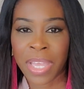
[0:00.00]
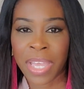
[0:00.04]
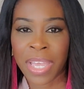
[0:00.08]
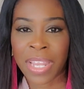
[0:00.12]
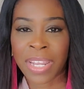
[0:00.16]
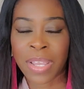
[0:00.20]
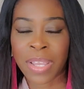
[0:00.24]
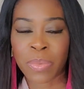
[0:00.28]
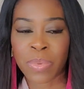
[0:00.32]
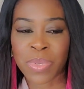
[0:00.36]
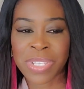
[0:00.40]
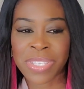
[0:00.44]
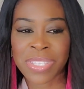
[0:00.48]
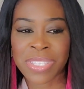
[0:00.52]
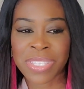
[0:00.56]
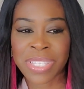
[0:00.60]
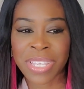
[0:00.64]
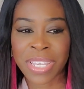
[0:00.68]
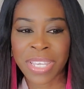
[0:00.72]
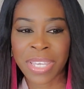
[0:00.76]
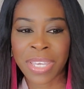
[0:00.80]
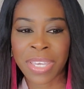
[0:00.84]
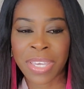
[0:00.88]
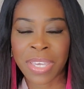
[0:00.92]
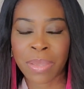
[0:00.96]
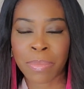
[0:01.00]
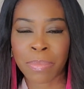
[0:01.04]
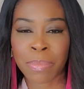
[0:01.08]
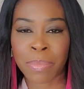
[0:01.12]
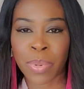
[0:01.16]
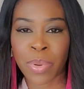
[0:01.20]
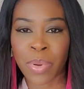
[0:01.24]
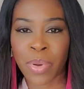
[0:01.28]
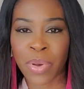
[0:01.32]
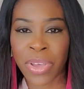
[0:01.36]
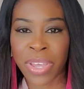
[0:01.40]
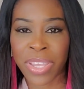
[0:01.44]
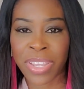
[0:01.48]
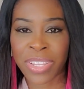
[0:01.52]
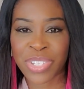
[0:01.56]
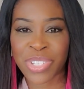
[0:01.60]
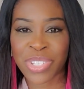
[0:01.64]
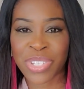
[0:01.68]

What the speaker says: and I was thinking, boy,